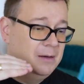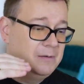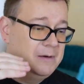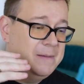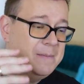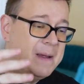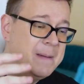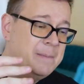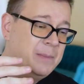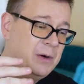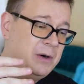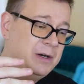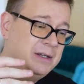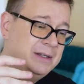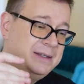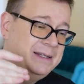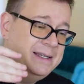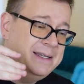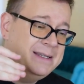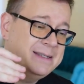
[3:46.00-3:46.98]
Remember,
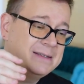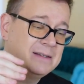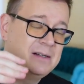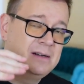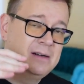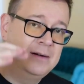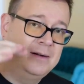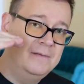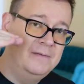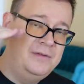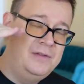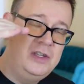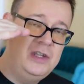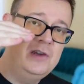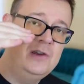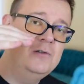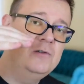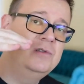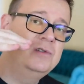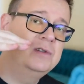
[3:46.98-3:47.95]
these are
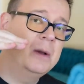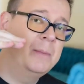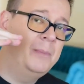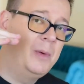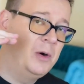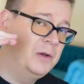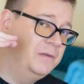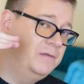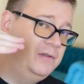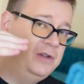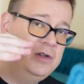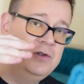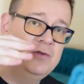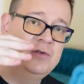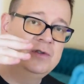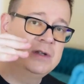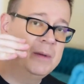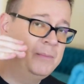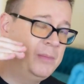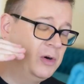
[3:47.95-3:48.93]
views upon
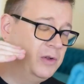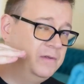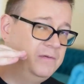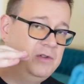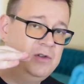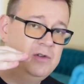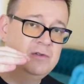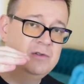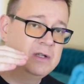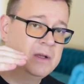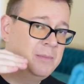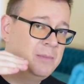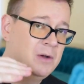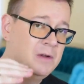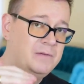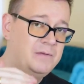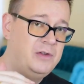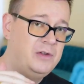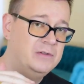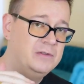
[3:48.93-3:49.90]
views upon views
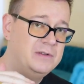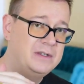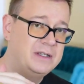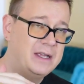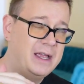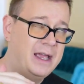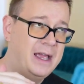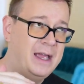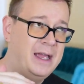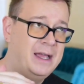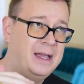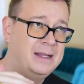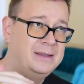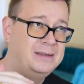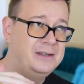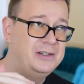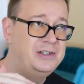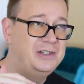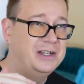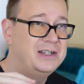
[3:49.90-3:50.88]
upon views.
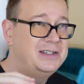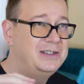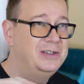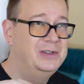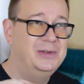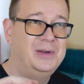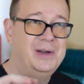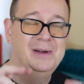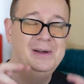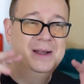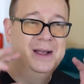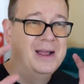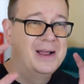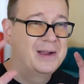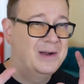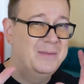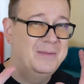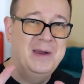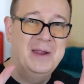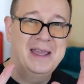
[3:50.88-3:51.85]
And just to
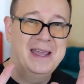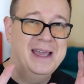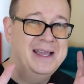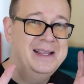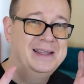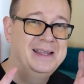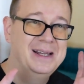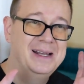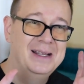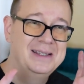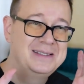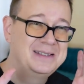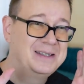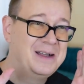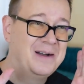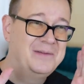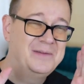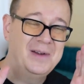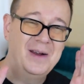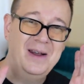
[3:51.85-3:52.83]
complicate
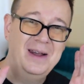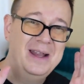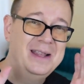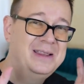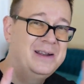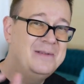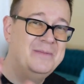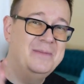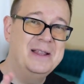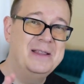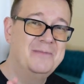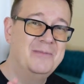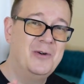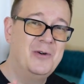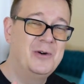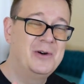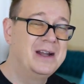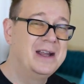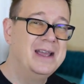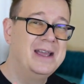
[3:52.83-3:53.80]
stuff a little bit
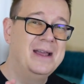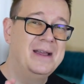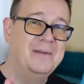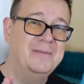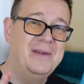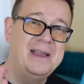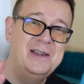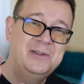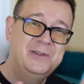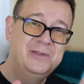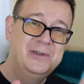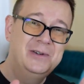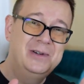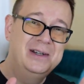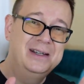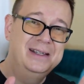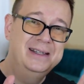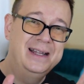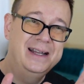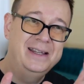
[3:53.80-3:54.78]
more, make
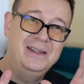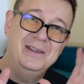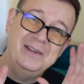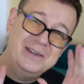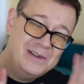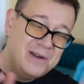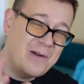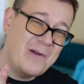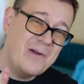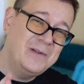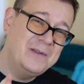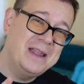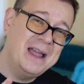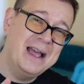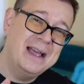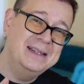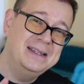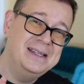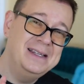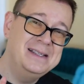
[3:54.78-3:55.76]
sure that you know
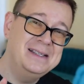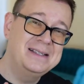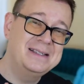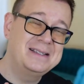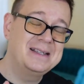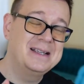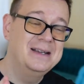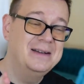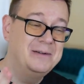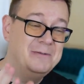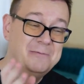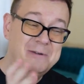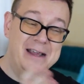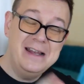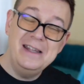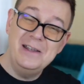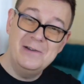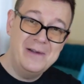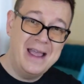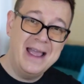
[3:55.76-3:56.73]
that these,
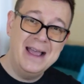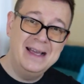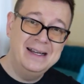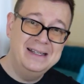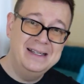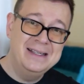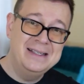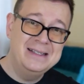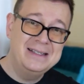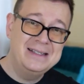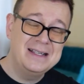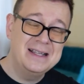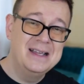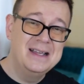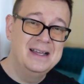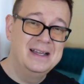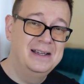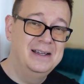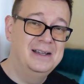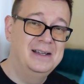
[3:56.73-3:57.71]
when you add these
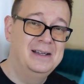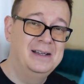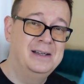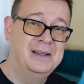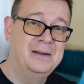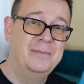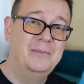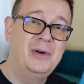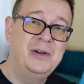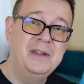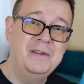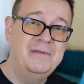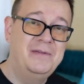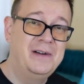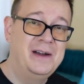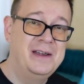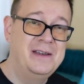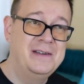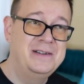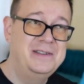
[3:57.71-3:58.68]
uh,
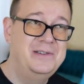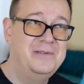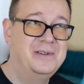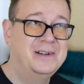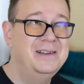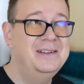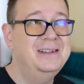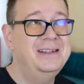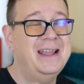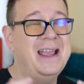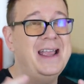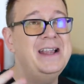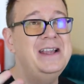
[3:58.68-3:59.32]
modifiers, you are not